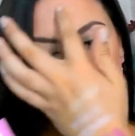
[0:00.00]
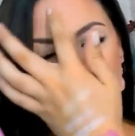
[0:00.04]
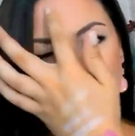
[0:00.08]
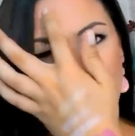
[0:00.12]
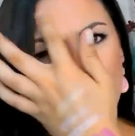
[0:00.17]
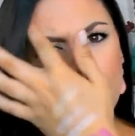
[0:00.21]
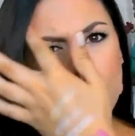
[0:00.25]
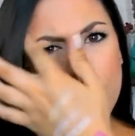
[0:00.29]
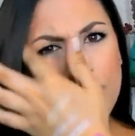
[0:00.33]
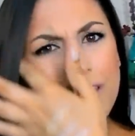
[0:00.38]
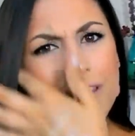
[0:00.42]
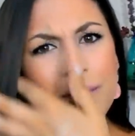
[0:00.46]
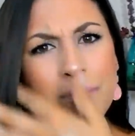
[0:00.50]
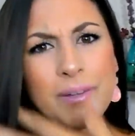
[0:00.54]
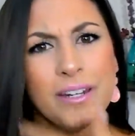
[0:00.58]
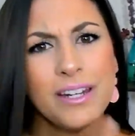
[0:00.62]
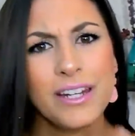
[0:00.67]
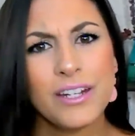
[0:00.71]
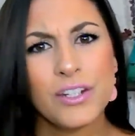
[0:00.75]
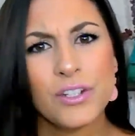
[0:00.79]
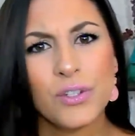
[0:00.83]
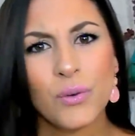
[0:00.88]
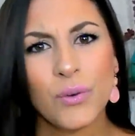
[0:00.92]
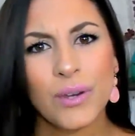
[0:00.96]
I've really been
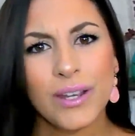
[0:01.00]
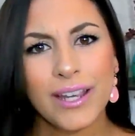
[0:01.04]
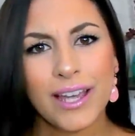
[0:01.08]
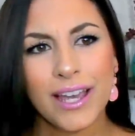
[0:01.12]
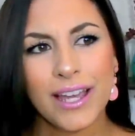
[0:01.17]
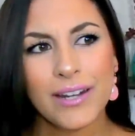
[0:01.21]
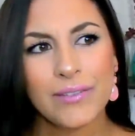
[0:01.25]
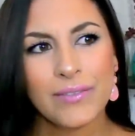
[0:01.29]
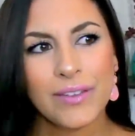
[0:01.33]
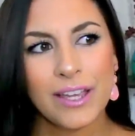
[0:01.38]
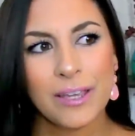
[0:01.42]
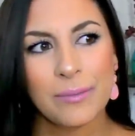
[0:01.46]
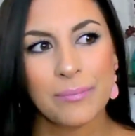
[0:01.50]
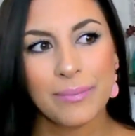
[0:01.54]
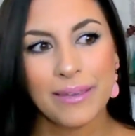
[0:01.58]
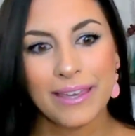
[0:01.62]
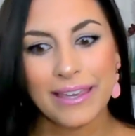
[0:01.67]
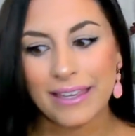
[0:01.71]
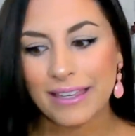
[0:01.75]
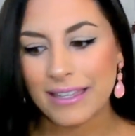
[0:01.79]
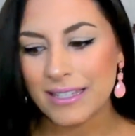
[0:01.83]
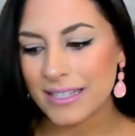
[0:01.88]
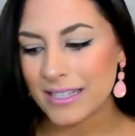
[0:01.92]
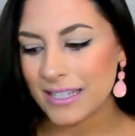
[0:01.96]
enjoying kind of like
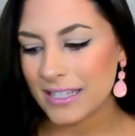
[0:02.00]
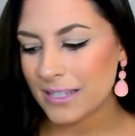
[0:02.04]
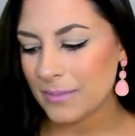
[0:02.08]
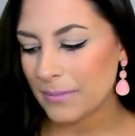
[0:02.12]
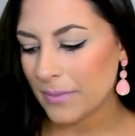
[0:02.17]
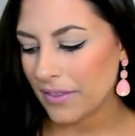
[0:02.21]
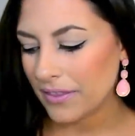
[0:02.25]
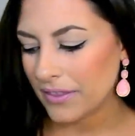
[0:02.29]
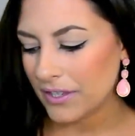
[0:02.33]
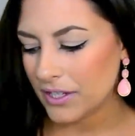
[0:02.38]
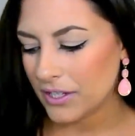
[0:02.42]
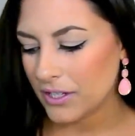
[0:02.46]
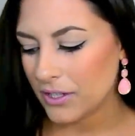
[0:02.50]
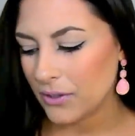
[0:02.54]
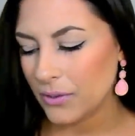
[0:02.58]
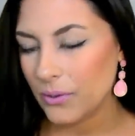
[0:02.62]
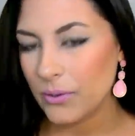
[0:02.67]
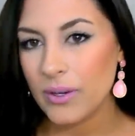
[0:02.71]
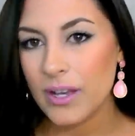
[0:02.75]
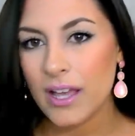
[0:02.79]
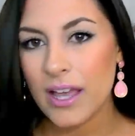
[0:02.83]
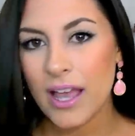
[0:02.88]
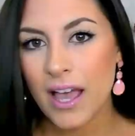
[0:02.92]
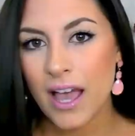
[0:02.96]
pinks this month too,